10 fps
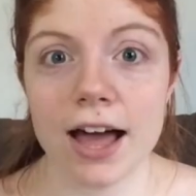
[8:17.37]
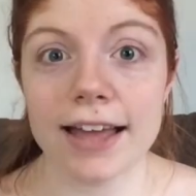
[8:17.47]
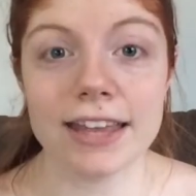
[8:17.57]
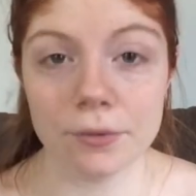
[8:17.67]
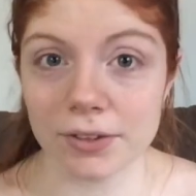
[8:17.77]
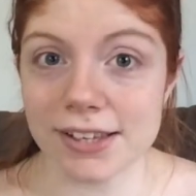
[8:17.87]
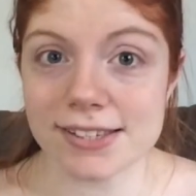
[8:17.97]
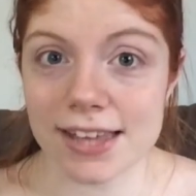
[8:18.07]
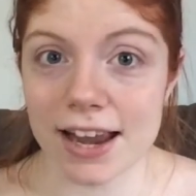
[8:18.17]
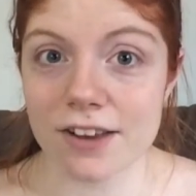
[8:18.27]
I get really
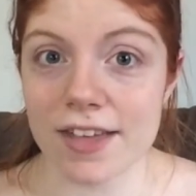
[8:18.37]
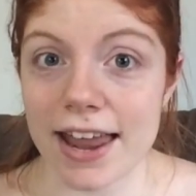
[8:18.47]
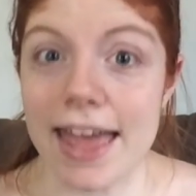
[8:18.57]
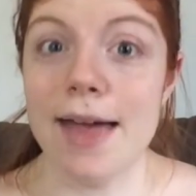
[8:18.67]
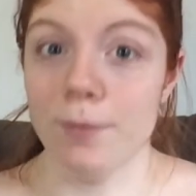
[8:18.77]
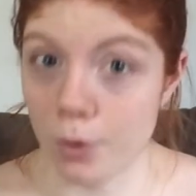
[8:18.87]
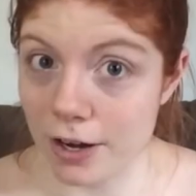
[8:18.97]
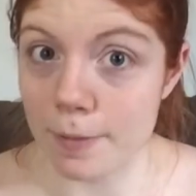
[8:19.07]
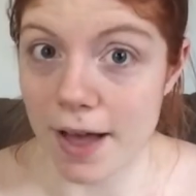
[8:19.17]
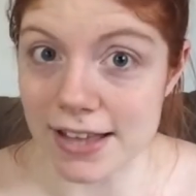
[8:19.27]
scared that I am
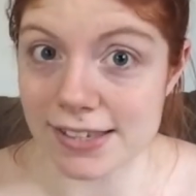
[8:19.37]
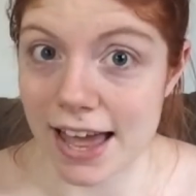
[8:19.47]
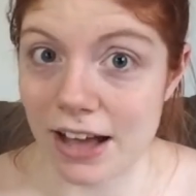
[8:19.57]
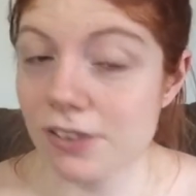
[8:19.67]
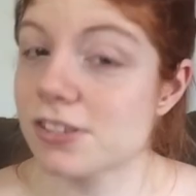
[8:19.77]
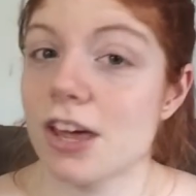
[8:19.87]
going to pass out,